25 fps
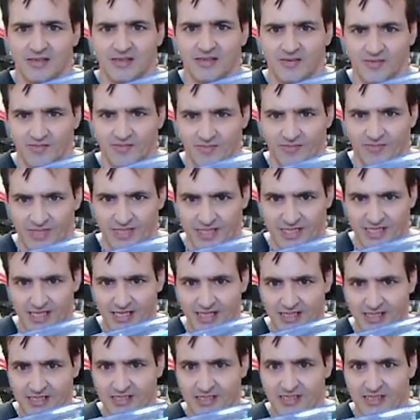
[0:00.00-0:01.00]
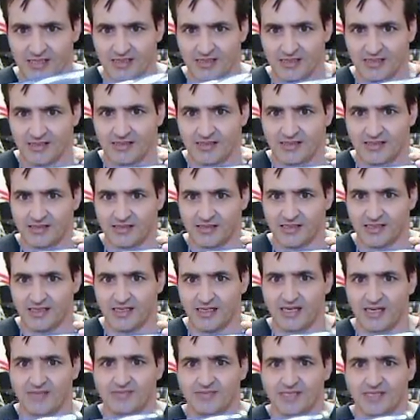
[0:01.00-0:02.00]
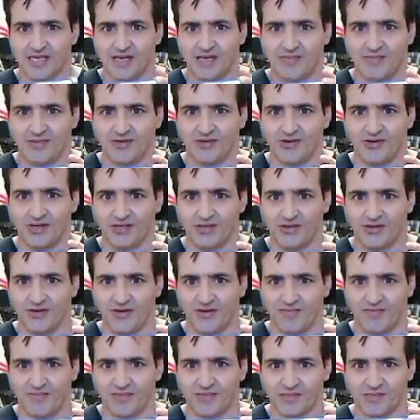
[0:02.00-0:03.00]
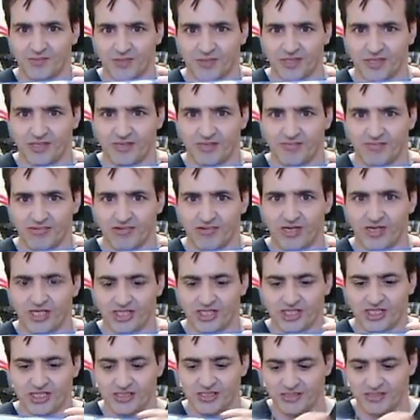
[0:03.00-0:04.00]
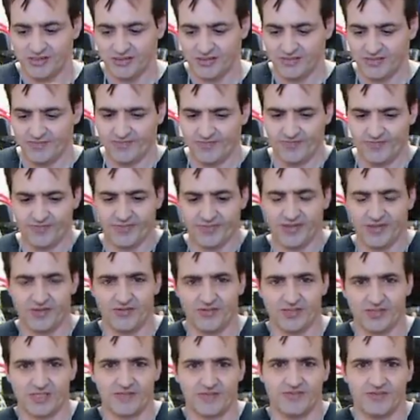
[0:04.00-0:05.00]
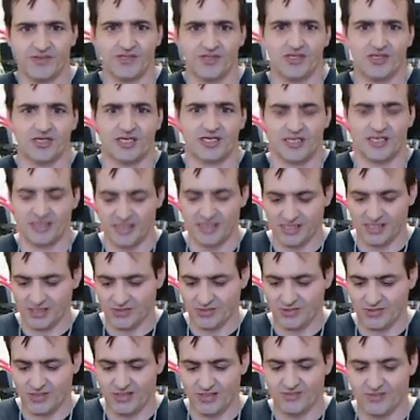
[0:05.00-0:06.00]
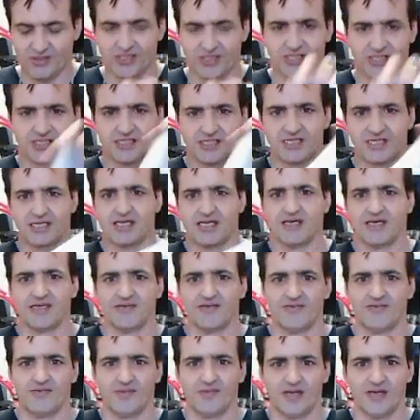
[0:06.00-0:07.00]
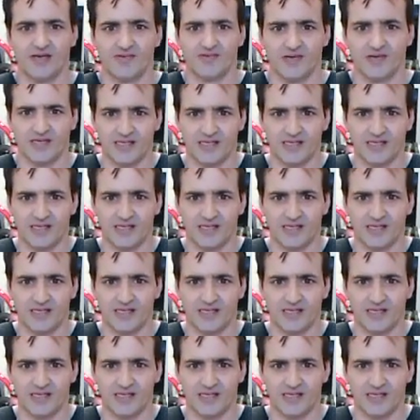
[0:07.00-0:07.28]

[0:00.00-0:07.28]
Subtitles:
Besides the caps coming on and off with compression, which if you look at this one, which is together for my rig,